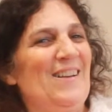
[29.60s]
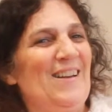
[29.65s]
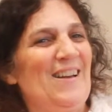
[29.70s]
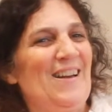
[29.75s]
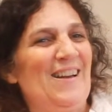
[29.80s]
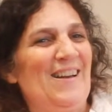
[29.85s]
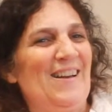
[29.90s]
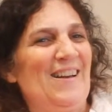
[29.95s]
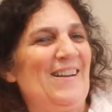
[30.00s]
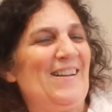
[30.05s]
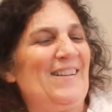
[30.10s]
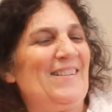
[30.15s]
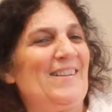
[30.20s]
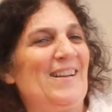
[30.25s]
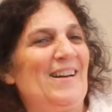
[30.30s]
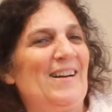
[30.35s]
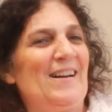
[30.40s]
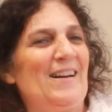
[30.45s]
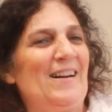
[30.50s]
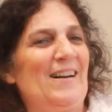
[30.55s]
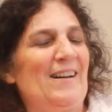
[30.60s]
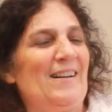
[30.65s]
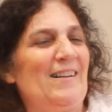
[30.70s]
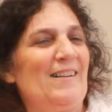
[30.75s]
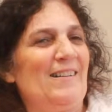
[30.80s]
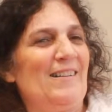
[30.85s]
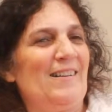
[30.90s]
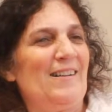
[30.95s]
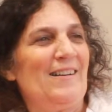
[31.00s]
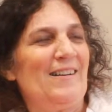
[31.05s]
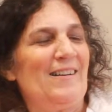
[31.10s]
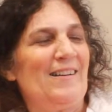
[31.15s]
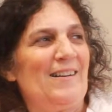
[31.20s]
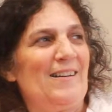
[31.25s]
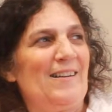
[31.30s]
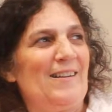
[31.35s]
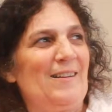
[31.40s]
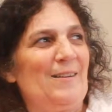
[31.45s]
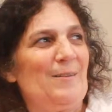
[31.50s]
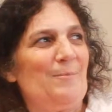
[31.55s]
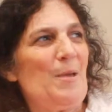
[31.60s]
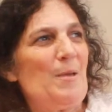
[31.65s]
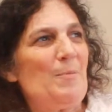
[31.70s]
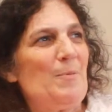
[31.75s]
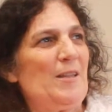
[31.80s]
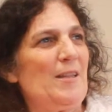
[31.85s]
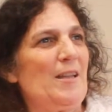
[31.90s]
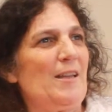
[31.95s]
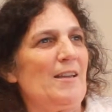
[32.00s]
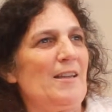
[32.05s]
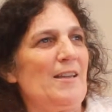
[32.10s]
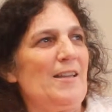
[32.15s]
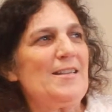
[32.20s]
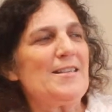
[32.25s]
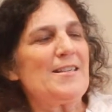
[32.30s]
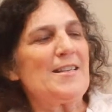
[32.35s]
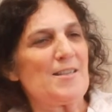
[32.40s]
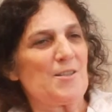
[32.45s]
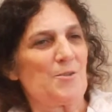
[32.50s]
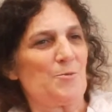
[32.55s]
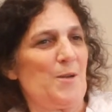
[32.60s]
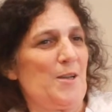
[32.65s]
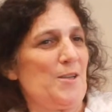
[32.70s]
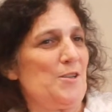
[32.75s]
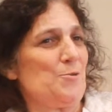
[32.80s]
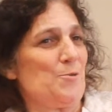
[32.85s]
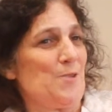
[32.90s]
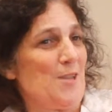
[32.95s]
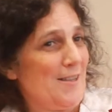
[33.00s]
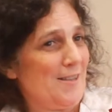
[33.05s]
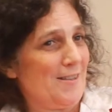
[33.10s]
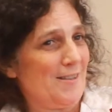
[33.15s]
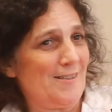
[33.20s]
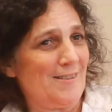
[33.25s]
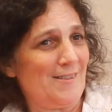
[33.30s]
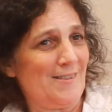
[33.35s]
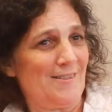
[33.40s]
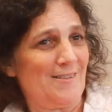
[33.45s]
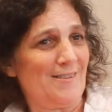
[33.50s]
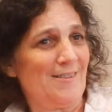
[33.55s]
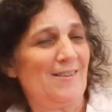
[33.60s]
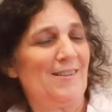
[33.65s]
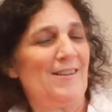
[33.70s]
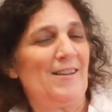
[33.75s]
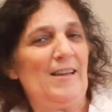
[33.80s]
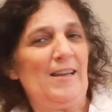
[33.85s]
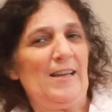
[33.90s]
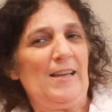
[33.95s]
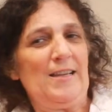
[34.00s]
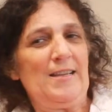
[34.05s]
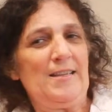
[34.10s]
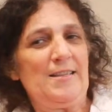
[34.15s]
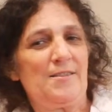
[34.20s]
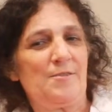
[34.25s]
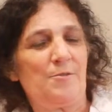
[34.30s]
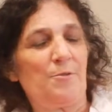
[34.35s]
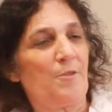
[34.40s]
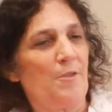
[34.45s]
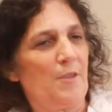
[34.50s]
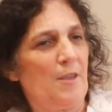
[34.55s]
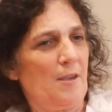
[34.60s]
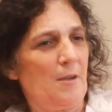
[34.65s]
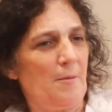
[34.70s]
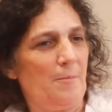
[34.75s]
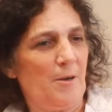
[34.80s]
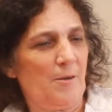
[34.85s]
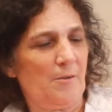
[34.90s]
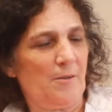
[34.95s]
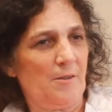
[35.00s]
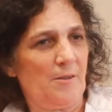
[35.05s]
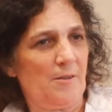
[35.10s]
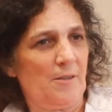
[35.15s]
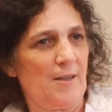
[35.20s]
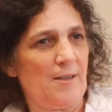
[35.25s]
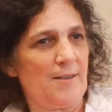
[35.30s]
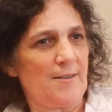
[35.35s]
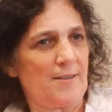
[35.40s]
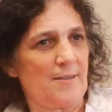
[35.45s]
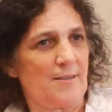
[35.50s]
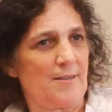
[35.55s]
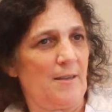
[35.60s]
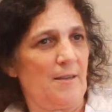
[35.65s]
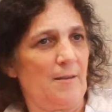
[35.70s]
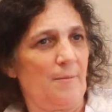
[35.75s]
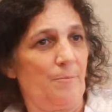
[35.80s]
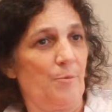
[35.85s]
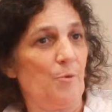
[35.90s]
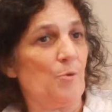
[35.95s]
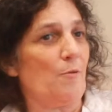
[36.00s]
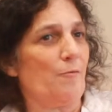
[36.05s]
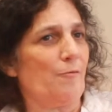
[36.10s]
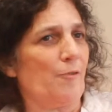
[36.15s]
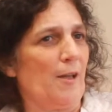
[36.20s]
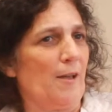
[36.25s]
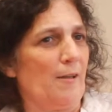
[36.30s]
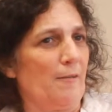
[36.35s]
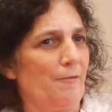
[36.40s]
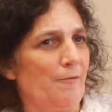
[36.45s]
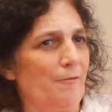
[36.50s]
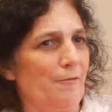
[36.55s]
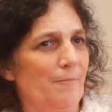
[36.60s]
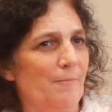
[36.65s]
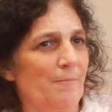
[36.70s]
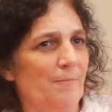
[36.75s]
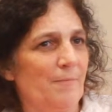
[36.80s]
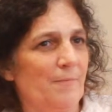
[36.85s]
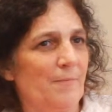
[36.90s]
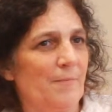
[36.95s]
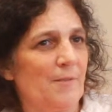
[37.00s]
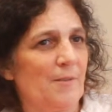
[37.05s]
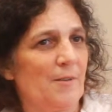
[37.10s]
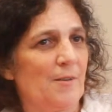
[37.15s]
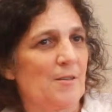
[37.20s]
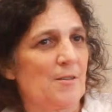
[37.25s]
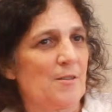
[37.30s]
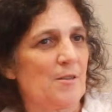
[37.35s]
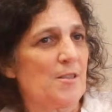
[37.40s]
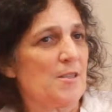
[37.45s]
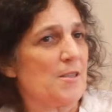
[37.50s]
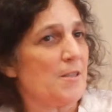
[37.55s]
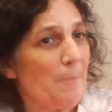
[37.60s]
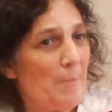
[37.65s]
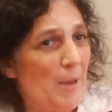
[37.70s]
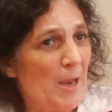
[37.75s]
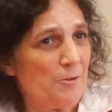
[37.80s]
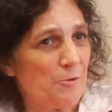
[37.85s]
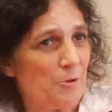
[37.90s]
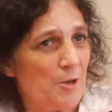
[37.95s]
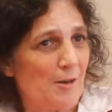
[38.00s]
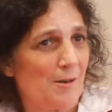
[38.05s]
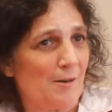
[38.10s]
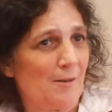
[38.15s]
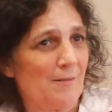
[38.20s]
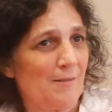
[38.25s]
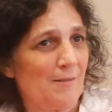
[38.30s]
And maybe the easiest way to get it is to think about it as the book of life. So it's the manual.